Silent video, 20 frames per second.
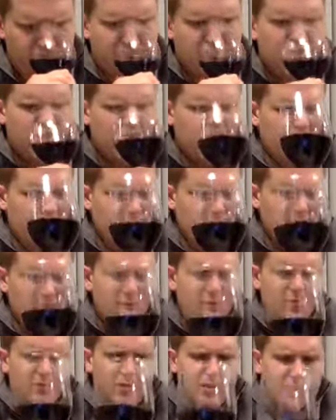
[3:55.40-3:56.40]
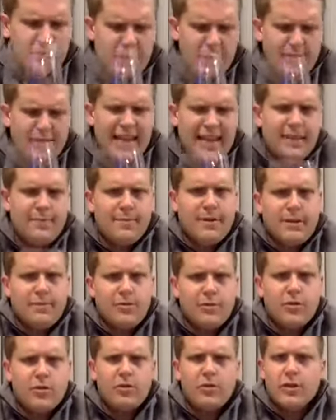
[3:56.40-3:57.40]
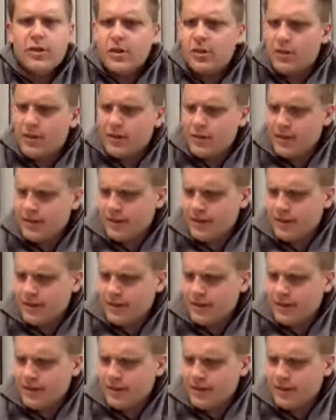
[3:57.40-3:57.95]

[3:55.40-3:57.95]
A little bit of black pepper going on.